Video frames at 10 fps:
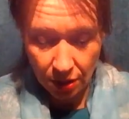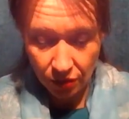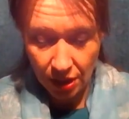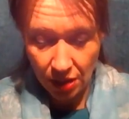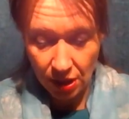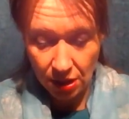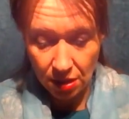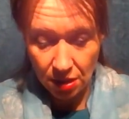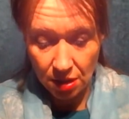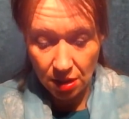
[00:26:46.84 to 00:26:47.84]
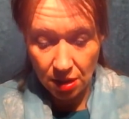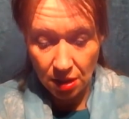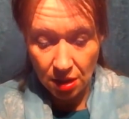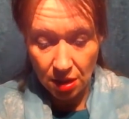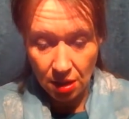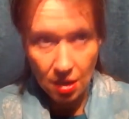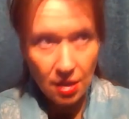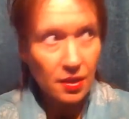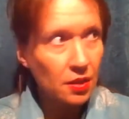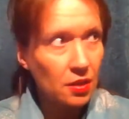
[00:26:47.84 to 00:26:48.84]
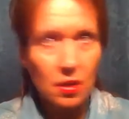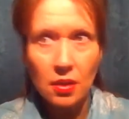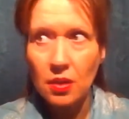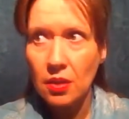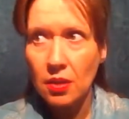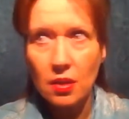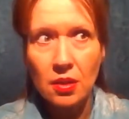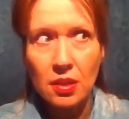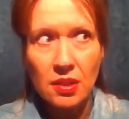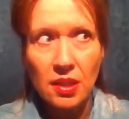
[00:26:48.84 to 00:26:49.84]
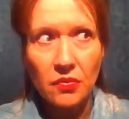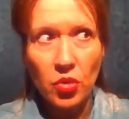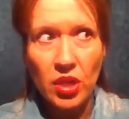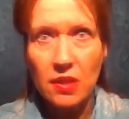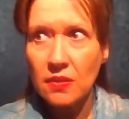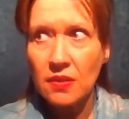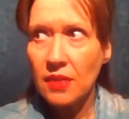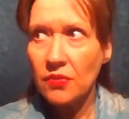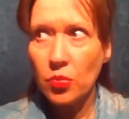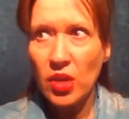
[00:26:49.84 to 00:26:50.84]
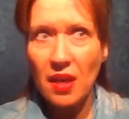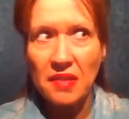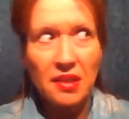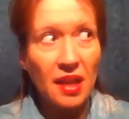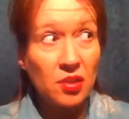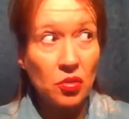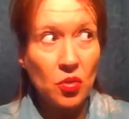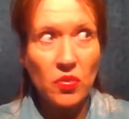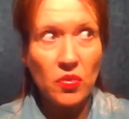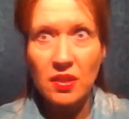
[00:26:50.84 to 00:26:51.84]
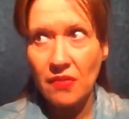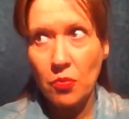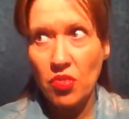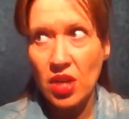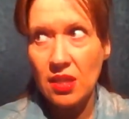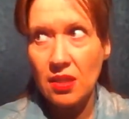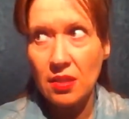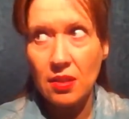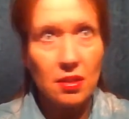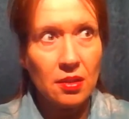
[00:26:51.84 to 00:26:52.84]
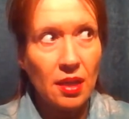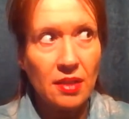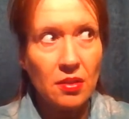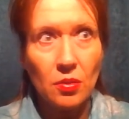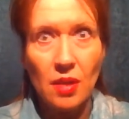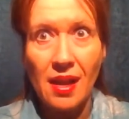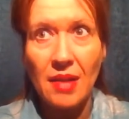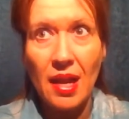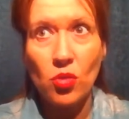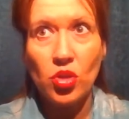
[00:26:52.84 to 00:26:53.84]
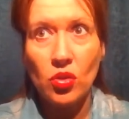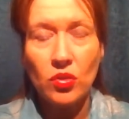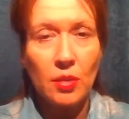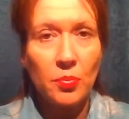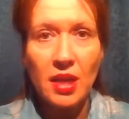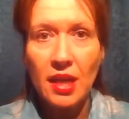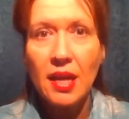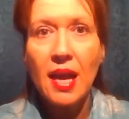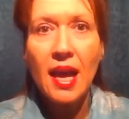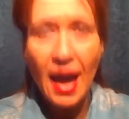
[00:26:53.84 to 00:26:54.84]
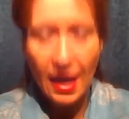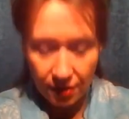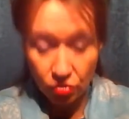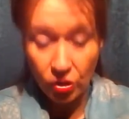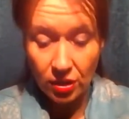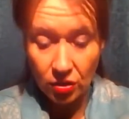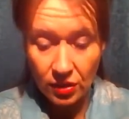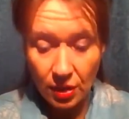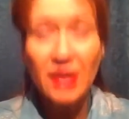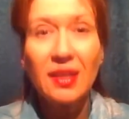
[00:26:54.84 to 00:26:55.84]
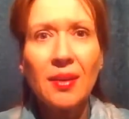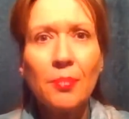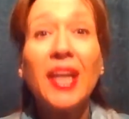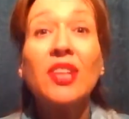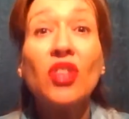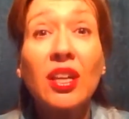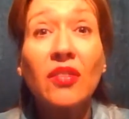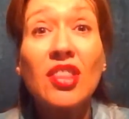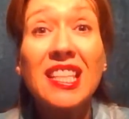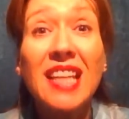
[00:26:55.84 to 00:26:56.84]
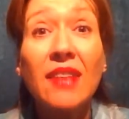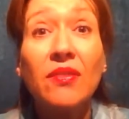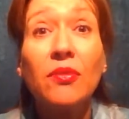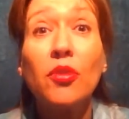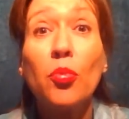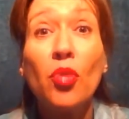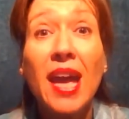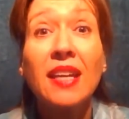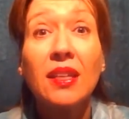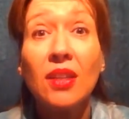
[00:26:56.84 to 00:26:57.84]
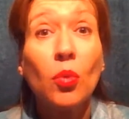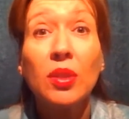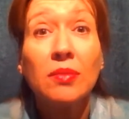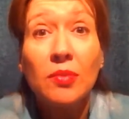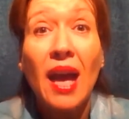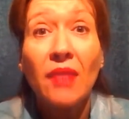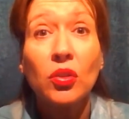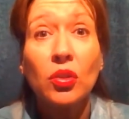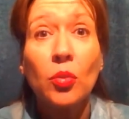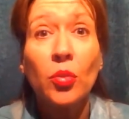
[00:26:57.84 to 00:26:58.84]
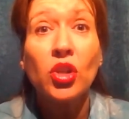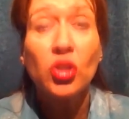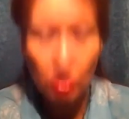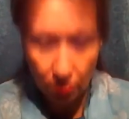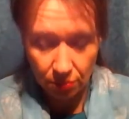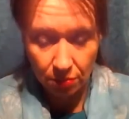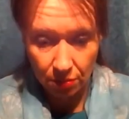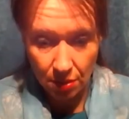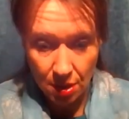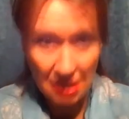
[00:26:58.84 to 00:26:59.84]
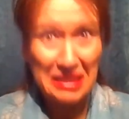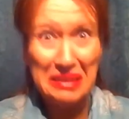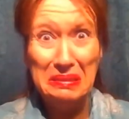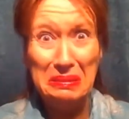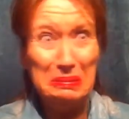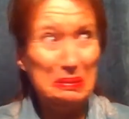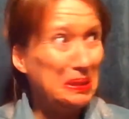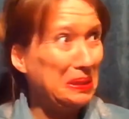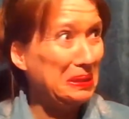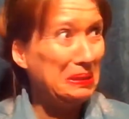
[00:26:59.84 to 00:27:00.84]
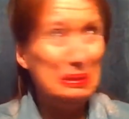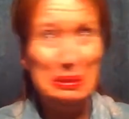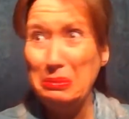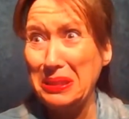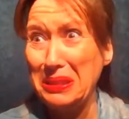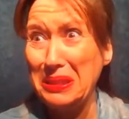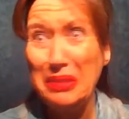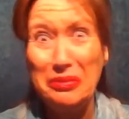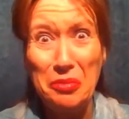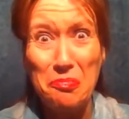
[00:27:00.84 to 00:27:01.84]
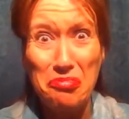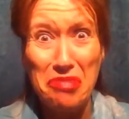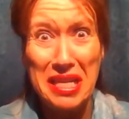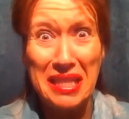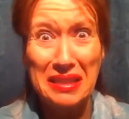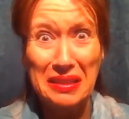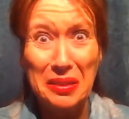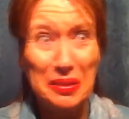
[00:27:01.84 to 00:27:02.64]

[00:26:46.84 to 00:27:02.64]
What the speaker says: And looks down again. And I think, sign for break. I don't know what the sign for break is. I don't know. I hope she looks up again. And the director looks up again. Petra, give her the sign for break. We have to go to commercial. I don't know what the sign for break is.